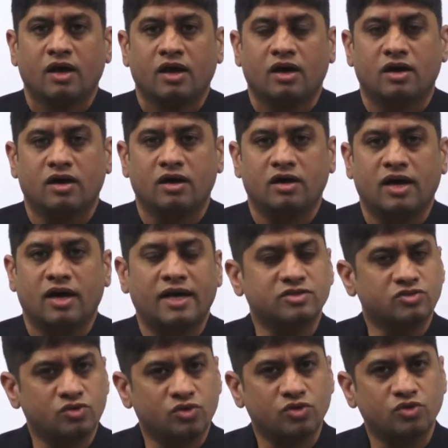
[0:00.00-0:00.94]

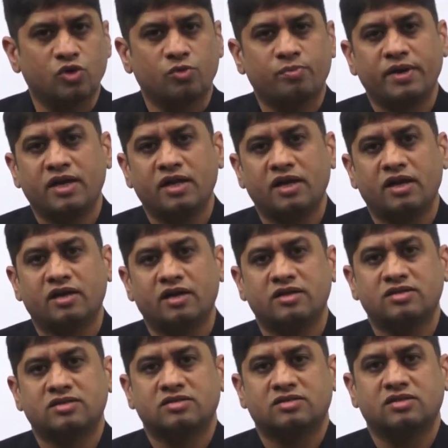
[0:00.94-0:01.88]
As you know, YourPedia
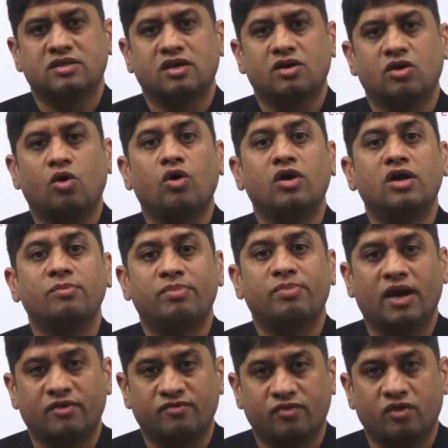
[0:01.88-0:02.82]
is the only
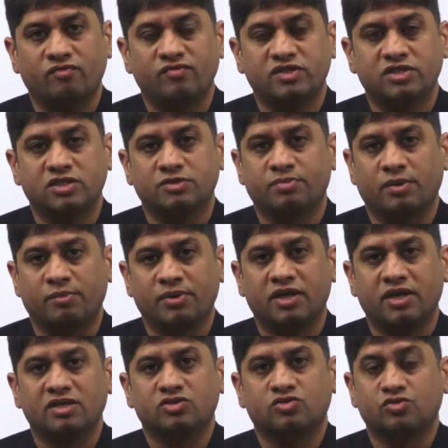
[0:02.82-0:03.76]
platform which is
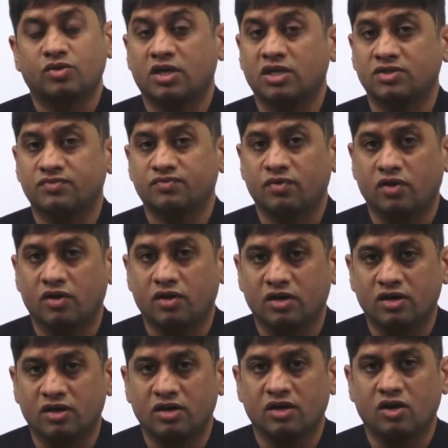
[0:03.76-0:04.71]
preparing students for
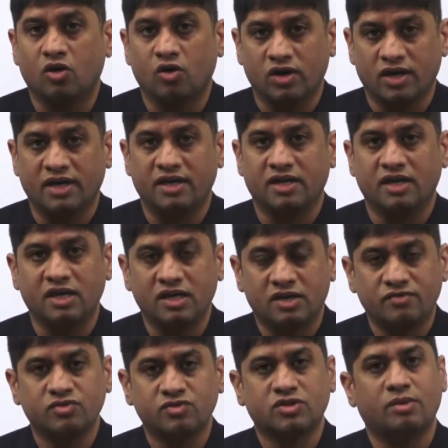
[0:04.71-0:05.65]
online
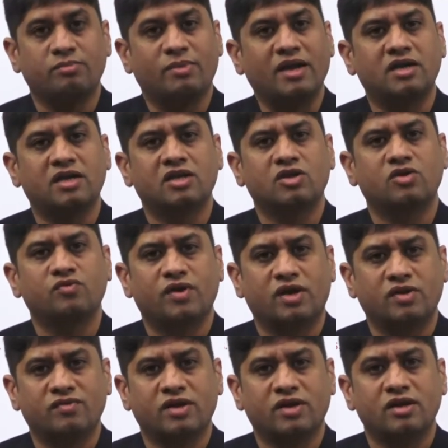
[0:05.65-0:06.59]
interviews and mentoring you
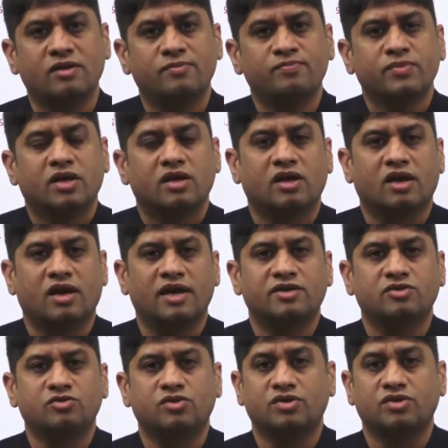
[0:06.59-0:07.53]
very well
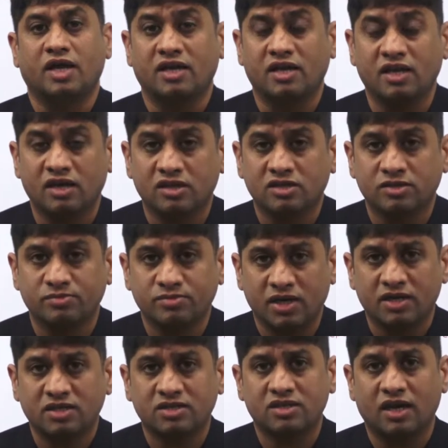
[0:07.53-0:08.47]
related to technical
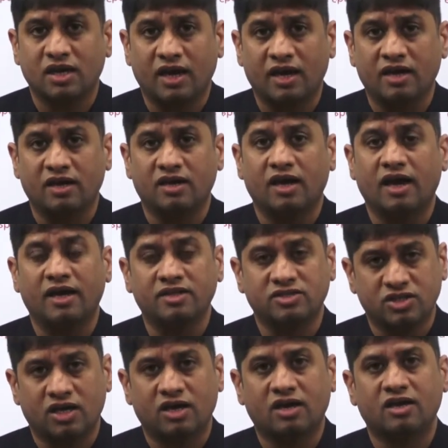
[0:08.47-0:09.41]
subjects and
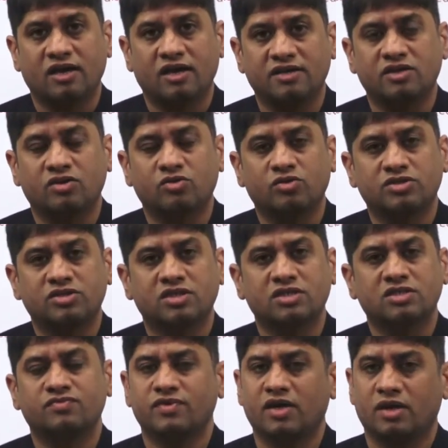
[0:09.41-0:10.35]
HR related
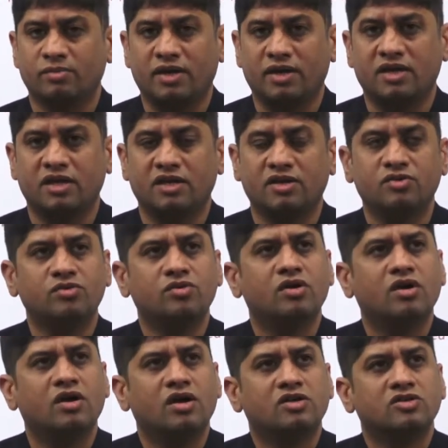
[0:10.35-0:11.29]
questions. We are mentoring you.
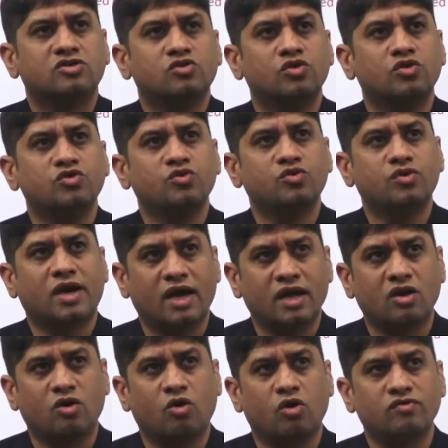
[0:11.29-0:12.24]
So you
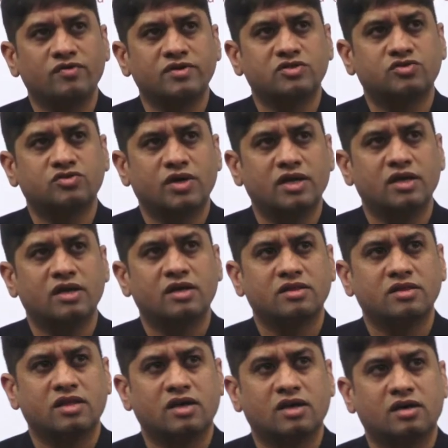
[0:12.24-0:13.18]
can always join
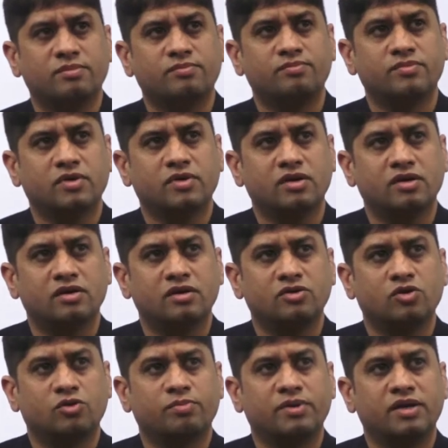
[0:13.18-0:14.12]
the
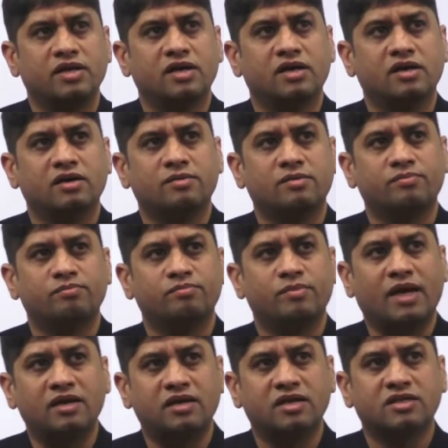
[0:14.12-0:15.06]
YourPedia
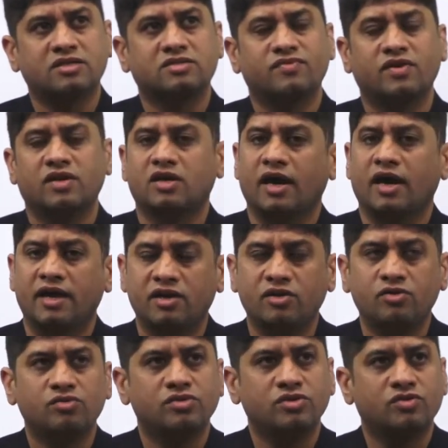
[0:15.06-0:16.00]
mentors will guide
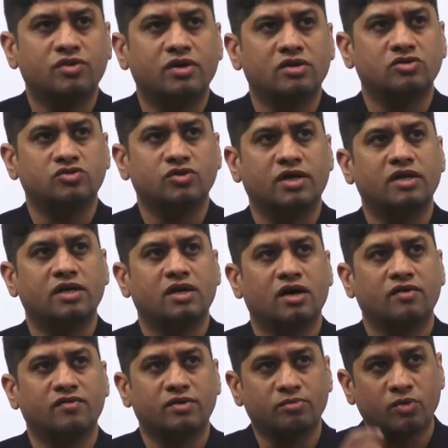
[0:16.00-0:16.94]
you. You can join
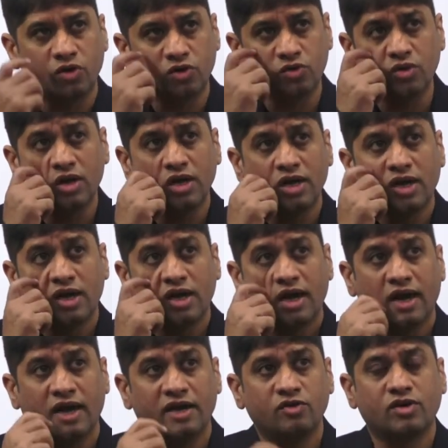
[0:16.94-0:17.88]
our module
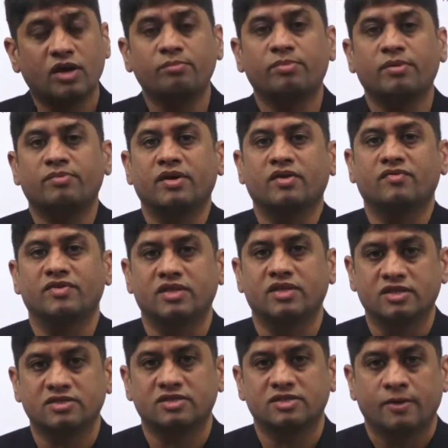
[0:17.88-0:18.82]
and you can prepare with
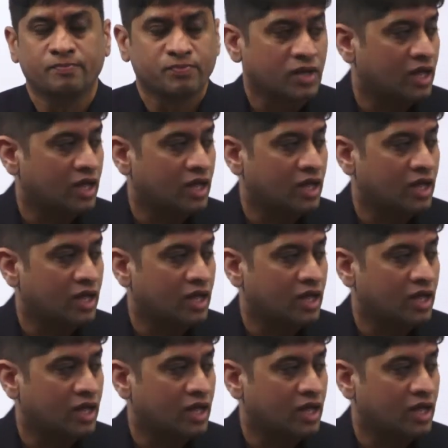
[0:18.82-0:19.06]
us.